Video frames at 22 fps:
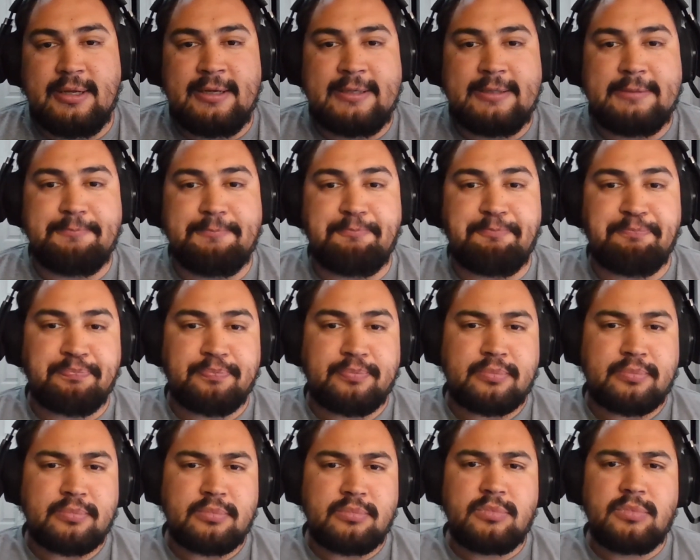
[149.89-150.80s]
Um,
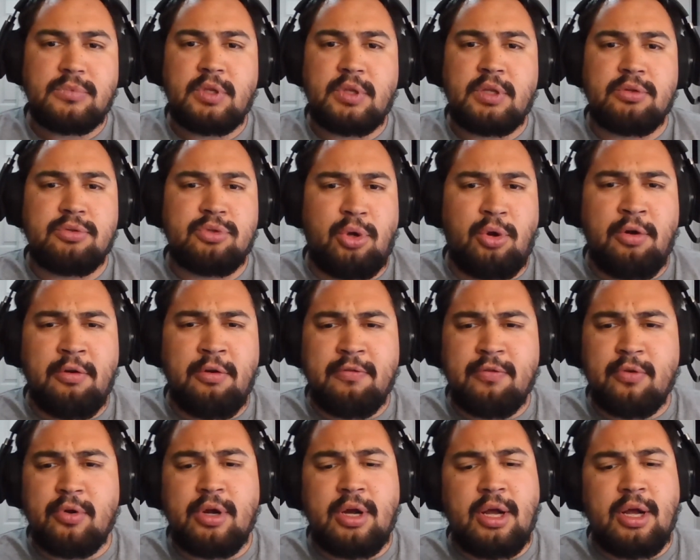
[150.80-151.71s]
so
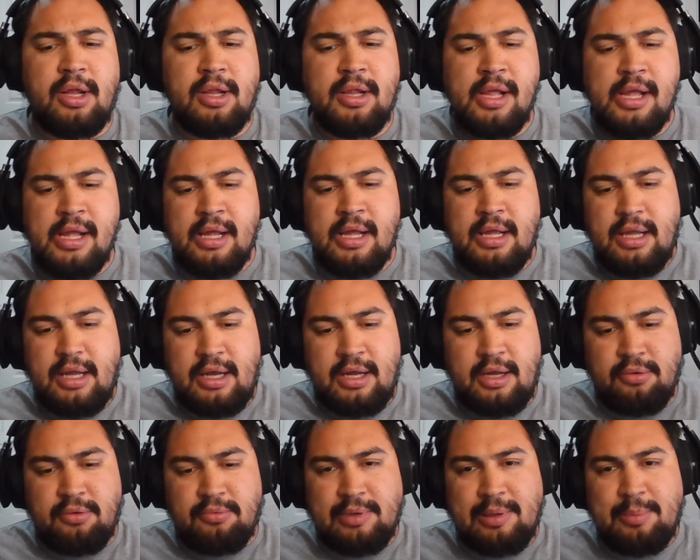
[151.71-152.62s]
overall,
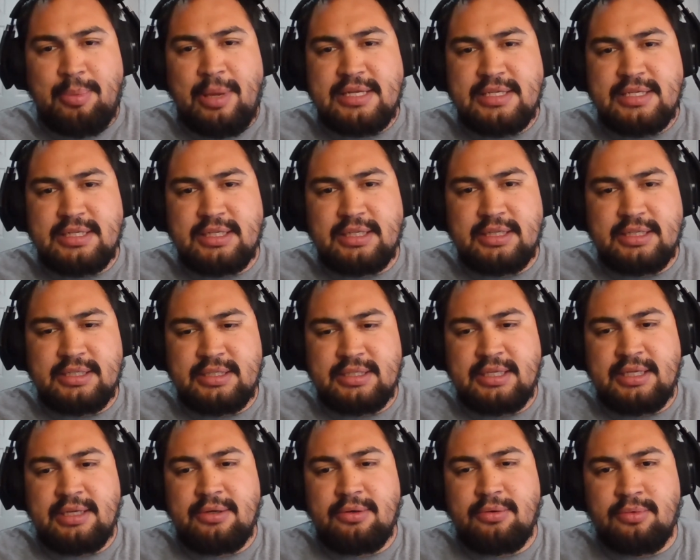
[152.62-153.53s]
uh, repasting this
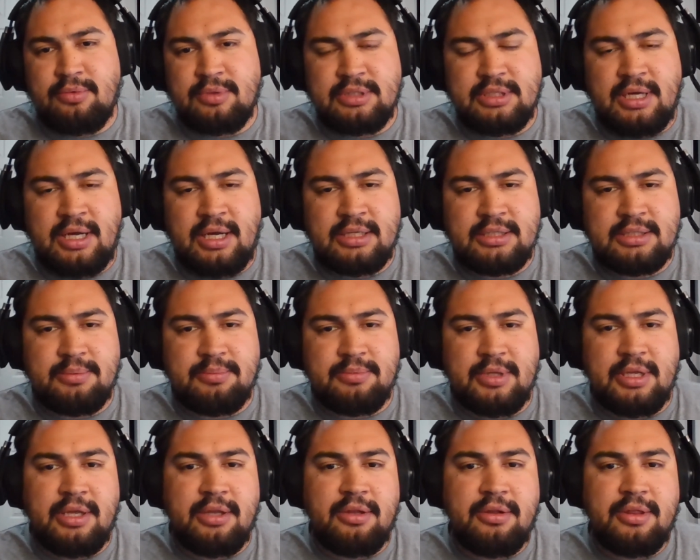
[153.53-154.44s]
thing was awesome.
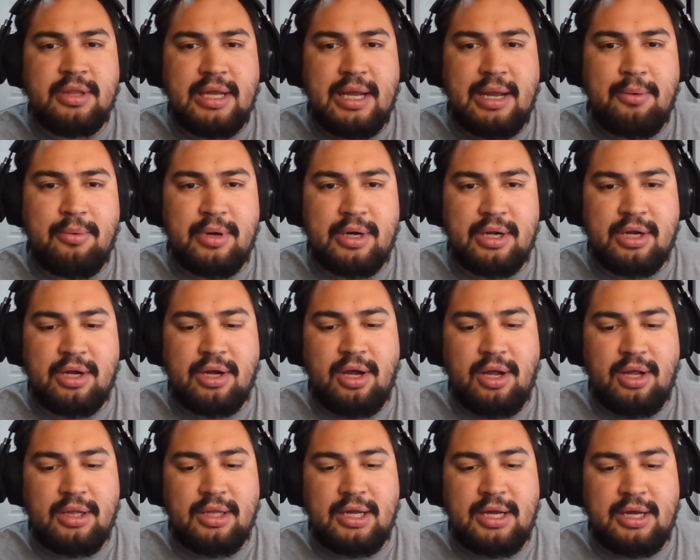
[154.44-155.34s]
The other thing I want to
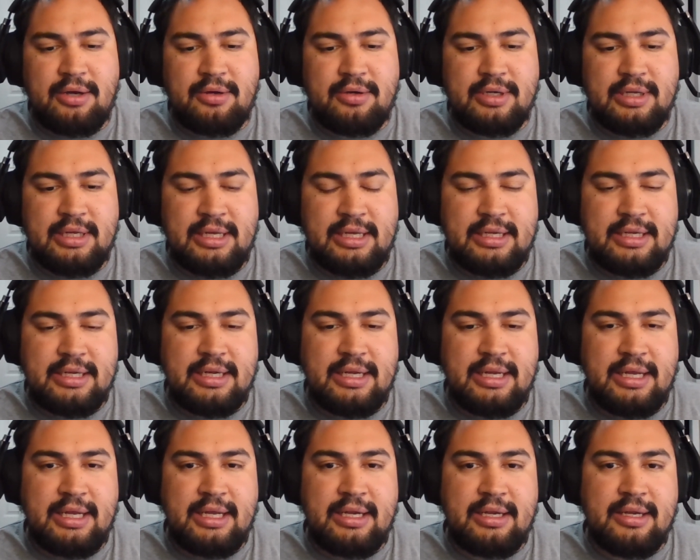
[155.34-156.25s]
call out, and
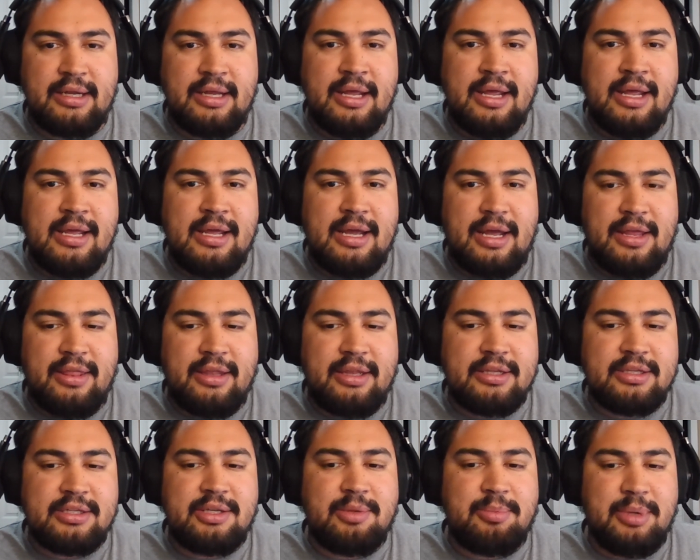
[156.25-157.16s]
and I
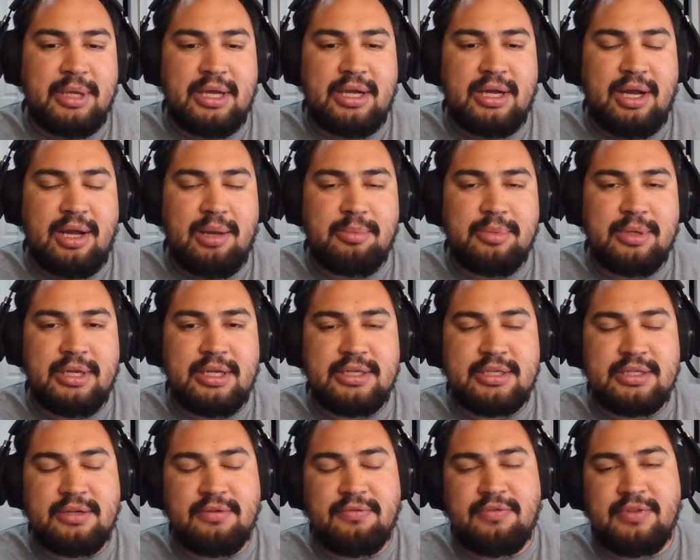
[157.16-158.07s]
think this could be a
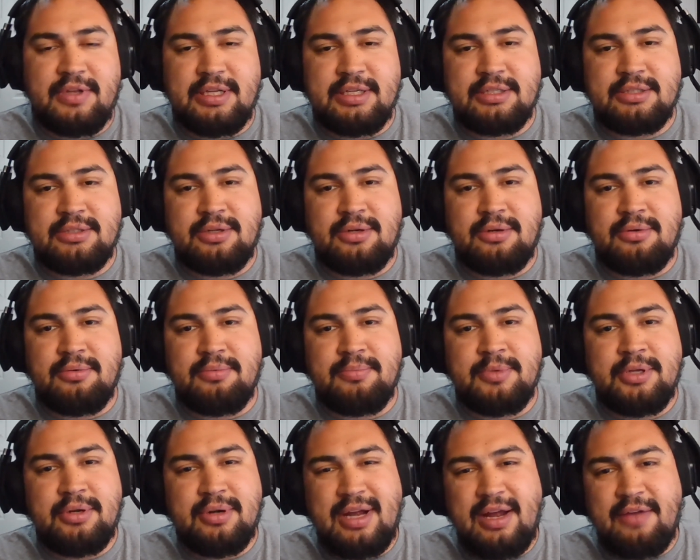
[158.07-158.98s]
combination of things. So
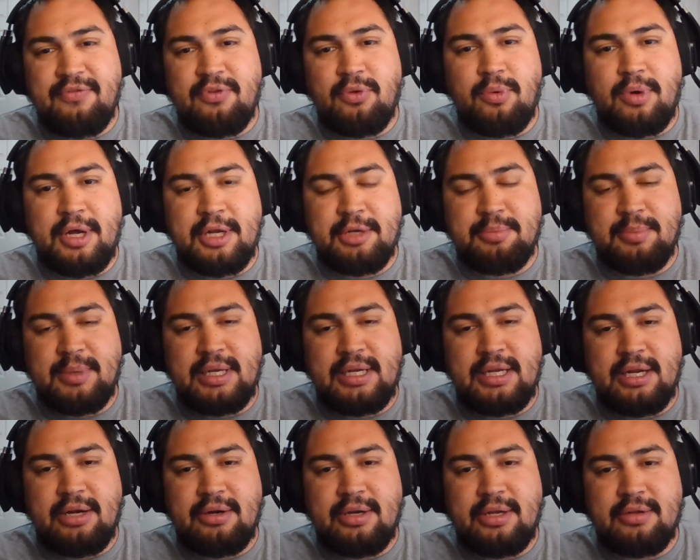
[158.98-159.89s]
you don't have to watch my
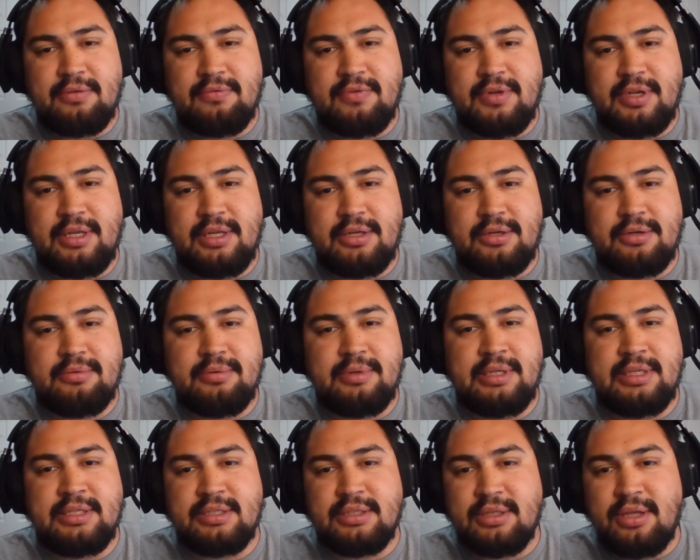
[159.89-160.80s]
teardown video.
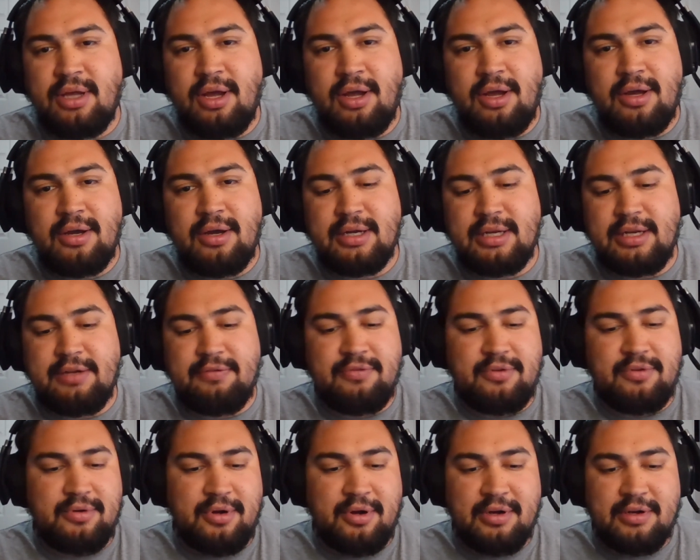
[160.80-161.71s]
It's long, and
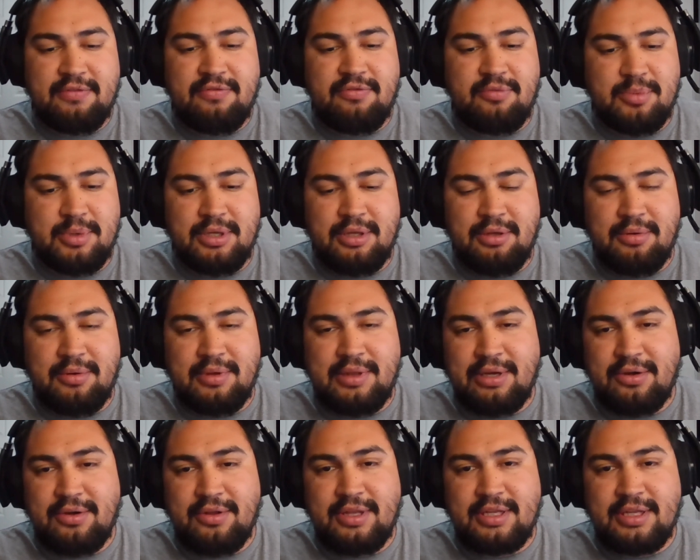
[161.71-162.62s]
if you're already familiar with
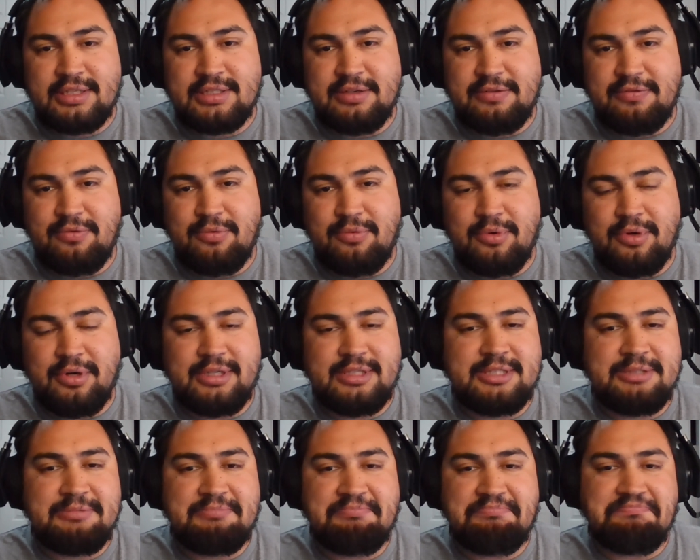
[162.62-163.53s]
how all that stuff
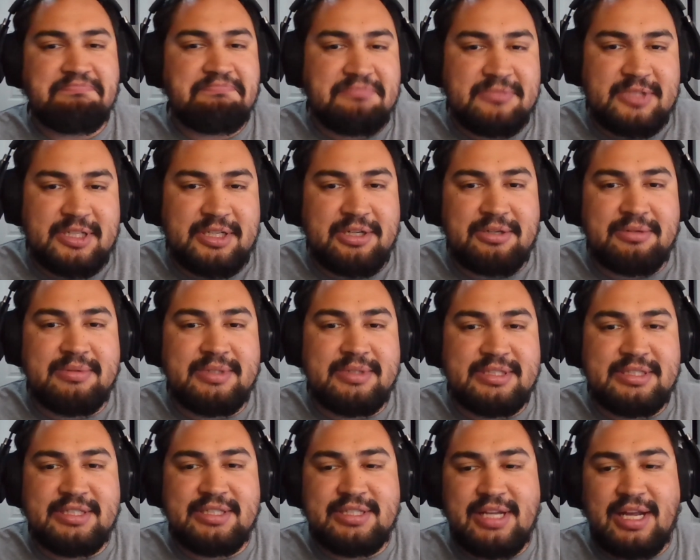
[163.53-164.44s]
works, you know
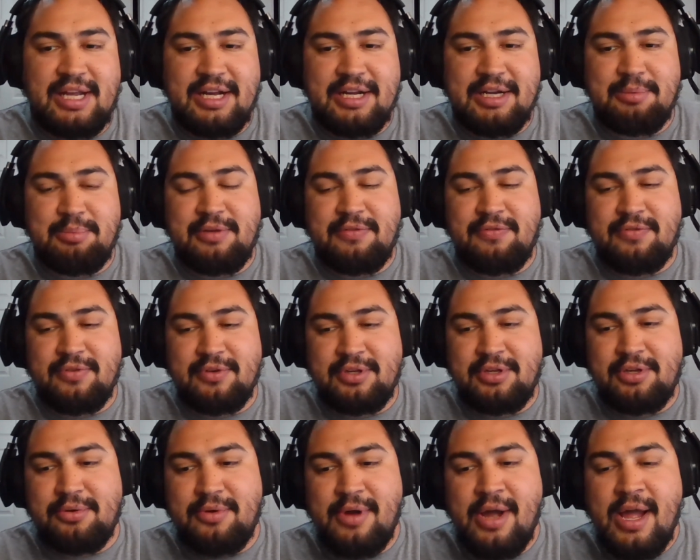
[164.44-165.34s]
it's just not going to be for
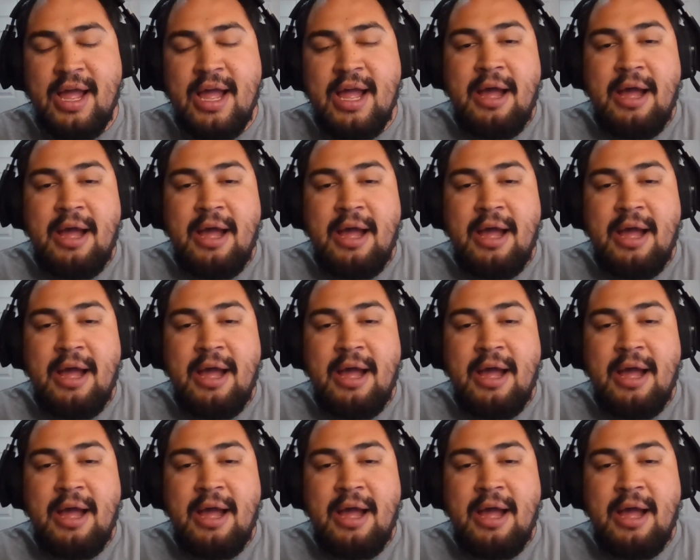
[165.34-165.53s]
you.